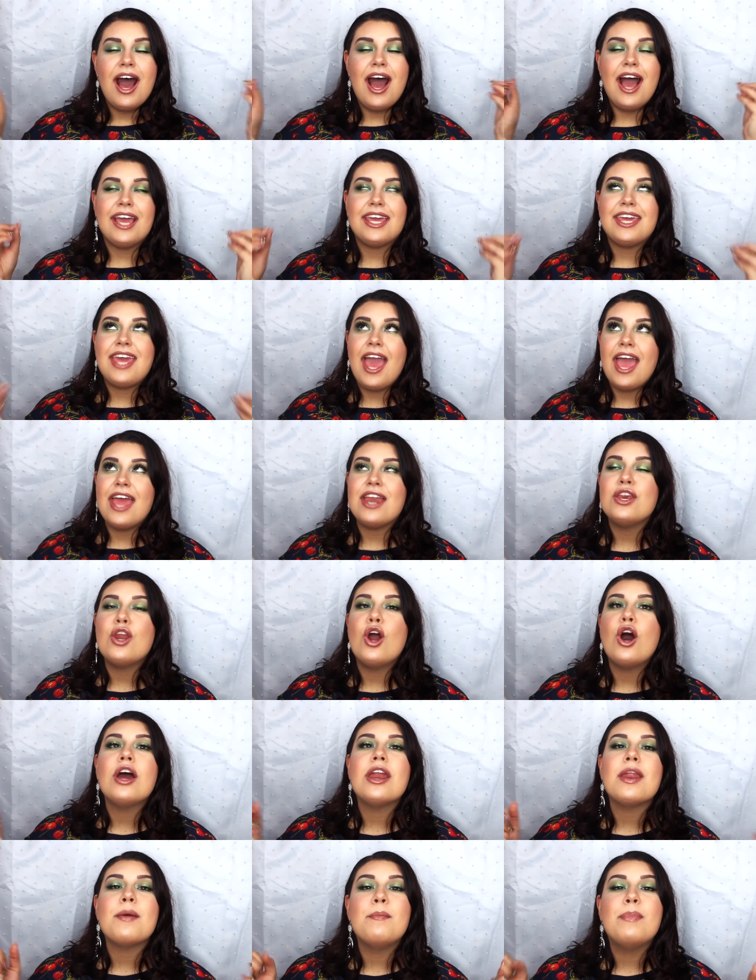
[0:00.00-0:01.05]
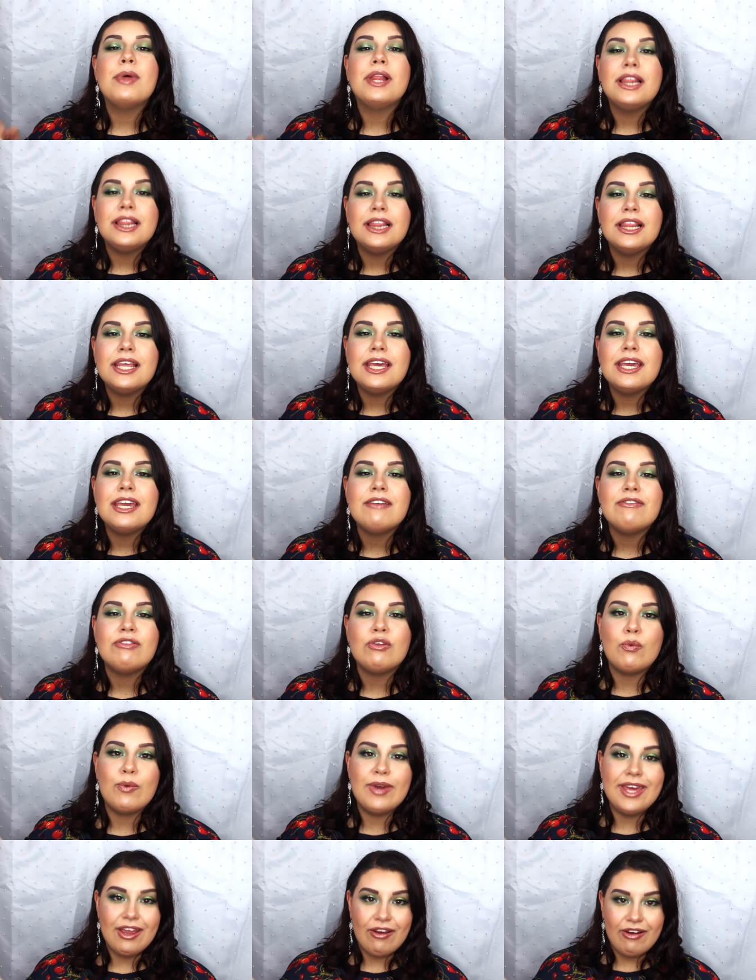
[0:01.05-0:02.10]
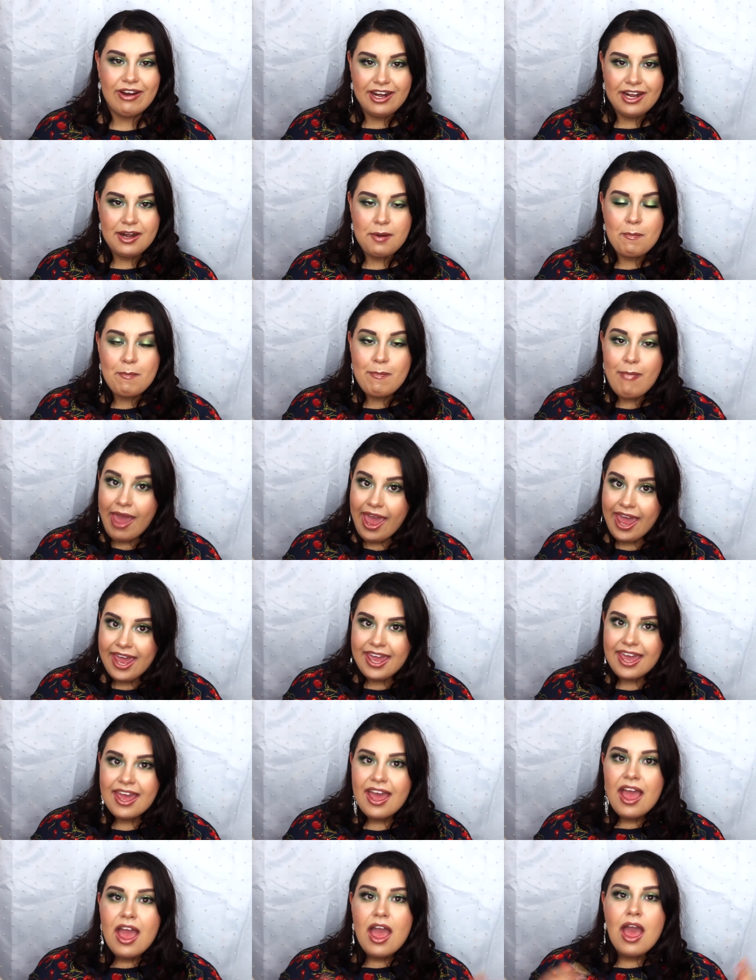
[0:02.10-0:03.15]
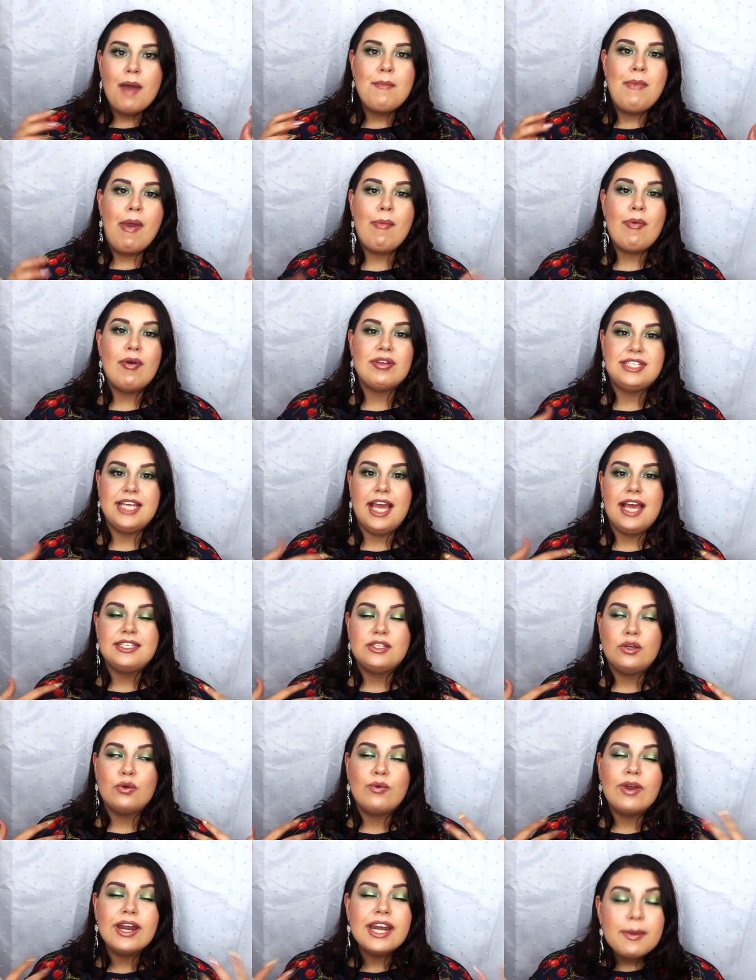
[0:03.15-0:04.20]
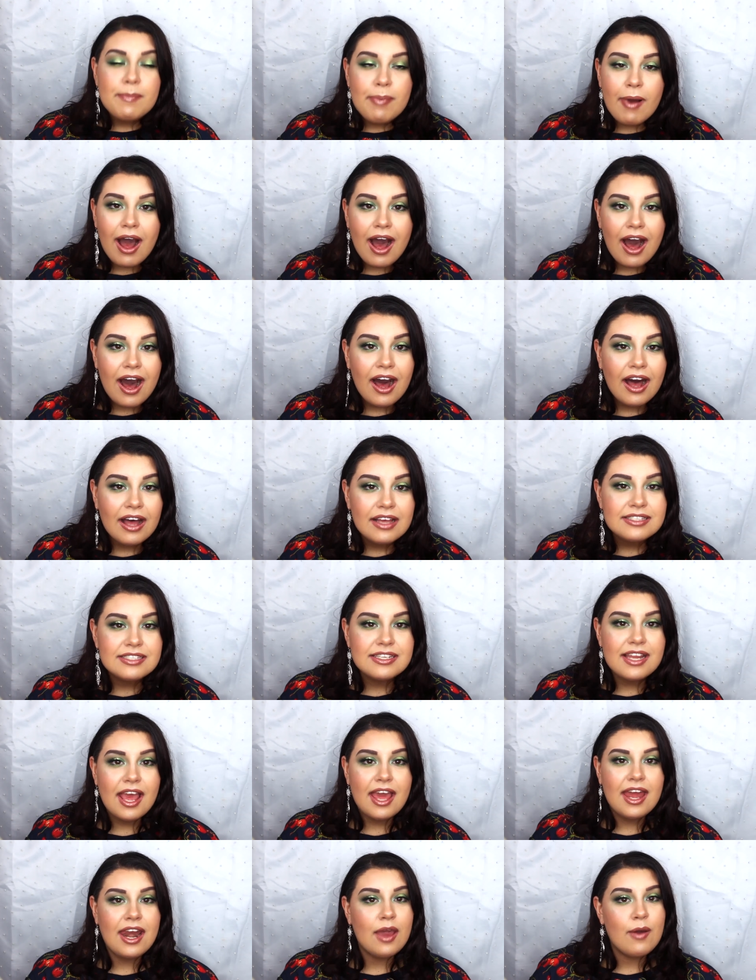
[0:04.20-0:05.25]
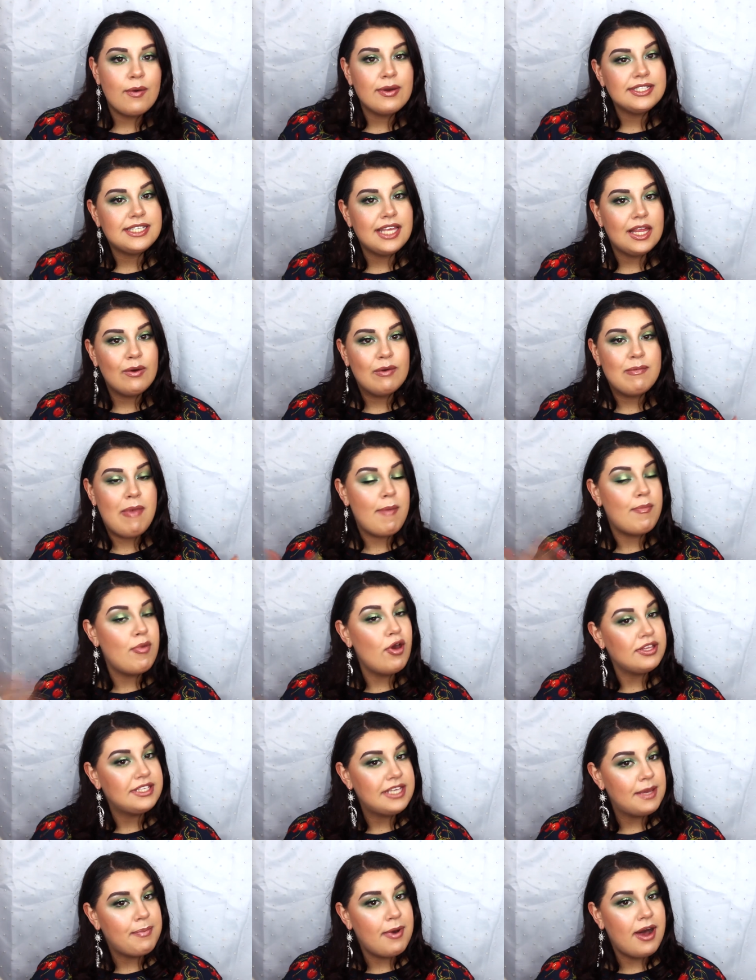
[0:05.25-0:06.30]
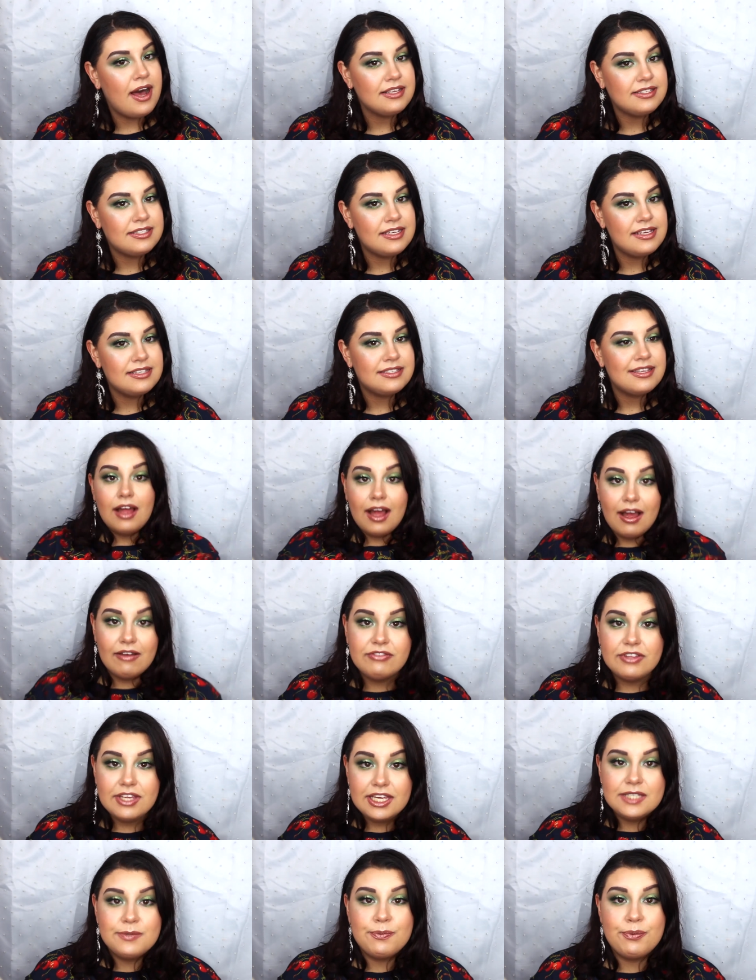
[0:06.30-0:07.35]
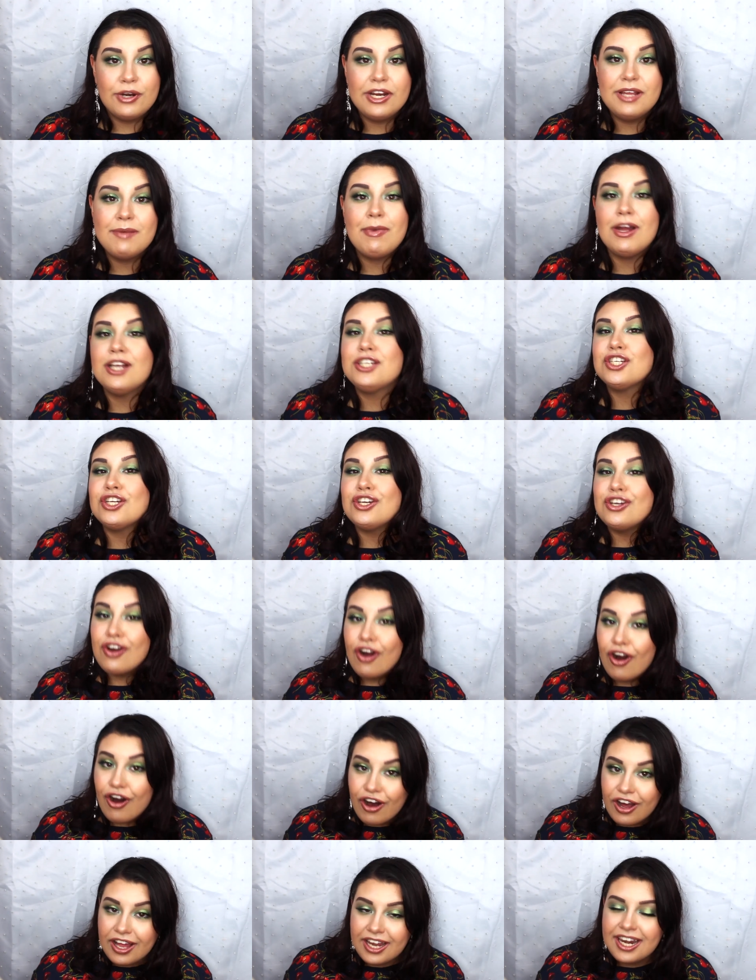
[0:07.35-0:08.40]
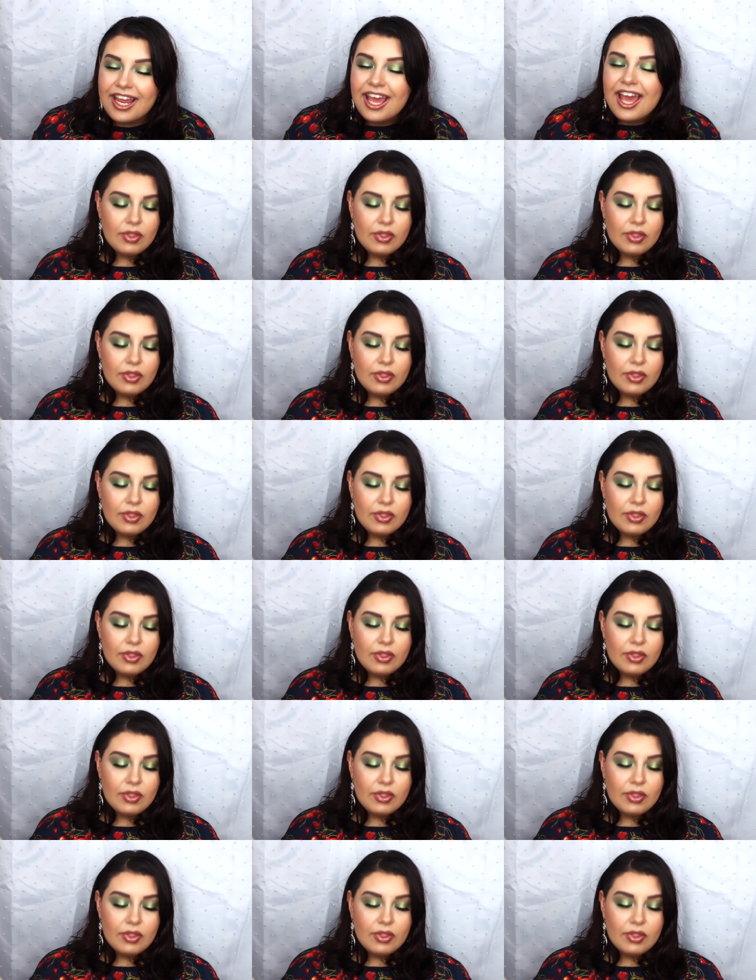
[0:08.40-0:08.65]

I cannot believe that we are in May. My birthday has already passed, and I always say that when my birthday passes, half the year's pretty much gone.